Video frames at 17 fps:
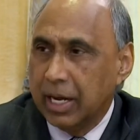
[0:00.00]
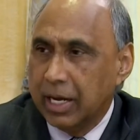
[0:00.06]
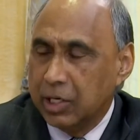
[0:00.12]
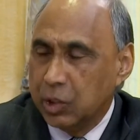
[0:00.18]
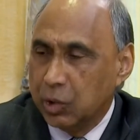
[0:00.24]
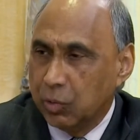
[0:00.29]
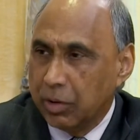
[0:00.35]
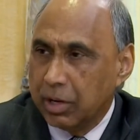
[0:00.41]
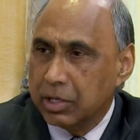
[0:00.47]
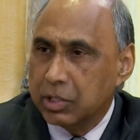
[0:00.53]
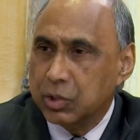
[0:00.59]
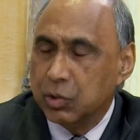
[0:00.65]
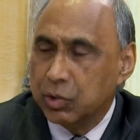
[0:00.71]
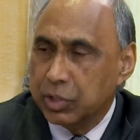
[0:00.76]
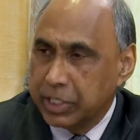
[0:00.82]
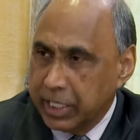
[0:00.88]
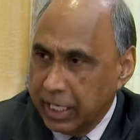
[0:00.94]
And you
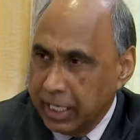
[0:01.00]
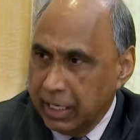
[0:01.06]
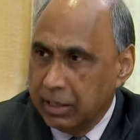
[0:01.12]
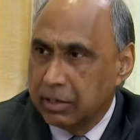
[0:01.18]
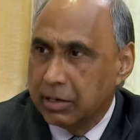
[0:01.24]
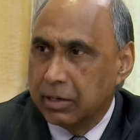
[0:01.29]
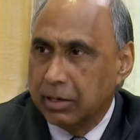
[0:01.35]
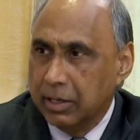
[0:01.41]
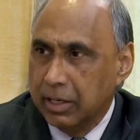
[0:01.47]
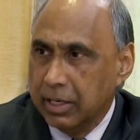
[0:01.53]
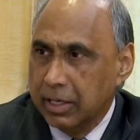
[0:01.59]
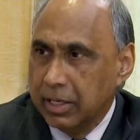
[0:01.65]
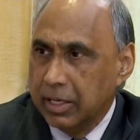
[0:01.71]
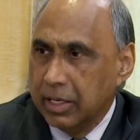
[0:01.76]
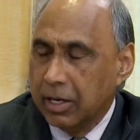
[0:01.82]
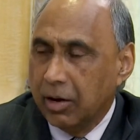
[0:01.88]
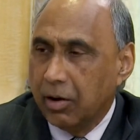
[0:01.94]
also tailor
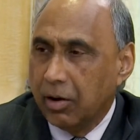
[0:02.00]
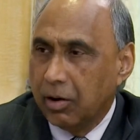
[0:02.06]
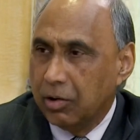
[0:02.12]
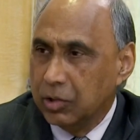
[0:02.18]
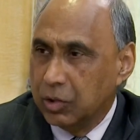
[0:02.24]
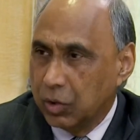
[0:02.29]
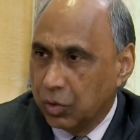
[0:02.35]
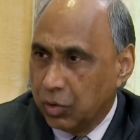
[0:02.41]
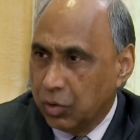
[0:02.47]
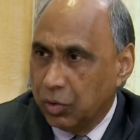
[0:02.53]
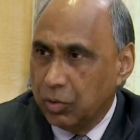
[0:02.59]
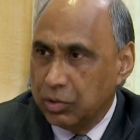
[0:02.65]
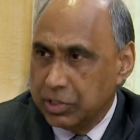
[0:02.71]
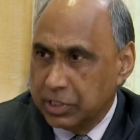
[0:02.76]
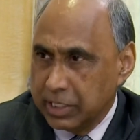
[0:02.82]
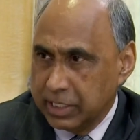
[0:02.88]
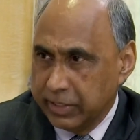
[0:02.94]
all your
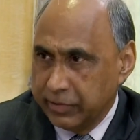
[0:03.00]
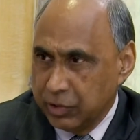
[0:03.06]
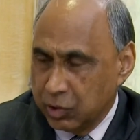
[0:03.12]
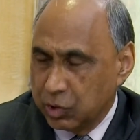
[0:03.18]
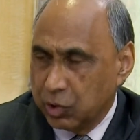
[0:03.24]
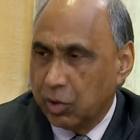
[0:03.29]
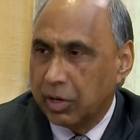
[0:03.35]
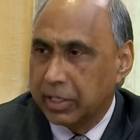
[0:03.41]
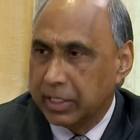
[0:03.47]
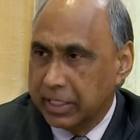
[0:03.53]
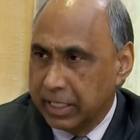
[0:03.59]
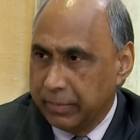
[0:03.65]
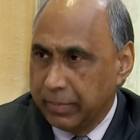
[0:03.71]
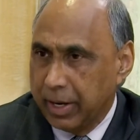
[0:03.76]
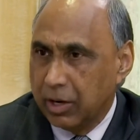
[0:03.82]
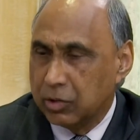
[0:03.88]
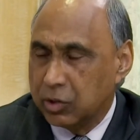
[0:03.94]
courses that you're talking
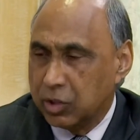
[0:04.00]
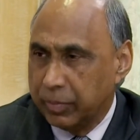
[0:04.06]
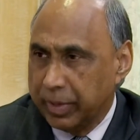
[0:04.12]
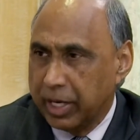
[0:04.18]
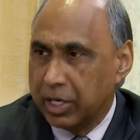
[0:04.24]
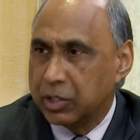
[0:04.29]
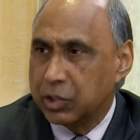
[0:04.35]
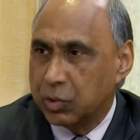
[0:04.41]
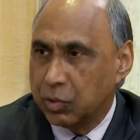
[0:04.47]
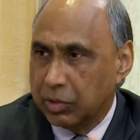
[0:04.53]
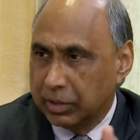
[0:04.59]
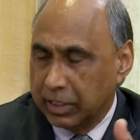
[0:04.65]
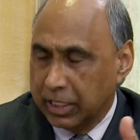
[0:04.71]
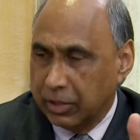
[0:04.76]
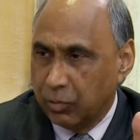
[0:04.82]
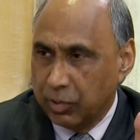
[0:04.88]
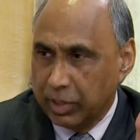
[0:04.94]
about to make sure
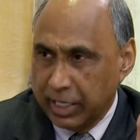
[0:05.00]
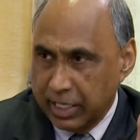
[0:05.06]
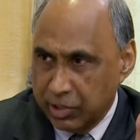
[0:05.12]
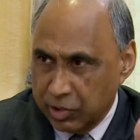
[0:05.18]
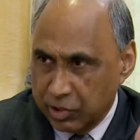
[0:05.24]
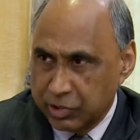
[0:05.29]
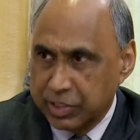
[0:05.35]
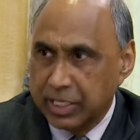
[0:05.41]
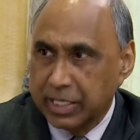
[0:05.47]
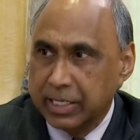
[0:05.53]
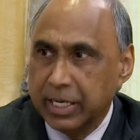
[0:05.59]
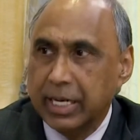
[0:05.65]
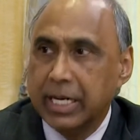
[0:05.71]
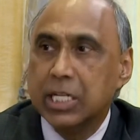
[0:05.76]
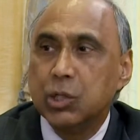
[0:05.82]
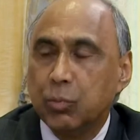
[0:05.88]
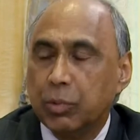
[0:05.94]
that what industry
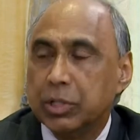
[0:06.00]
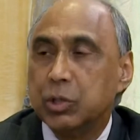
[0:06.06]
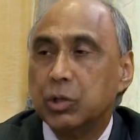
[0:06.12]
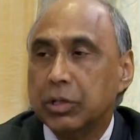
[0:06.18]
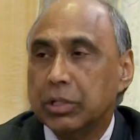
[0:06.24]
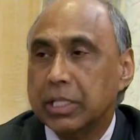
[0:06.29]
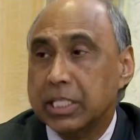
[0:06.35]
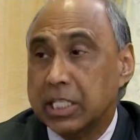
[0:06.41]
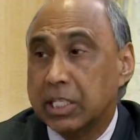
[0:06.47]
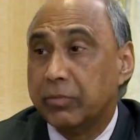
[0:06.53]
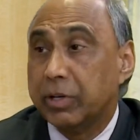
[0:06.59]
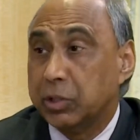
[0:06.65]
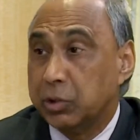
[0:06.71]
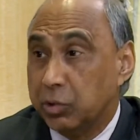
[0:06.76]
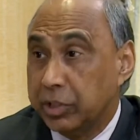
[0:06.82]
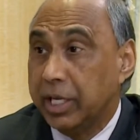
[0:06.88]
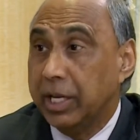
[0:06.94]
needs, this is
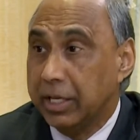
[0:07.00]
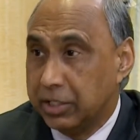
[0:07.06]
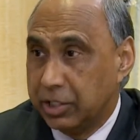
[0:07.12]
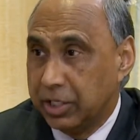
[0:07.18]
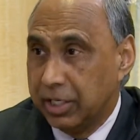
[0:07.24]
what you teach.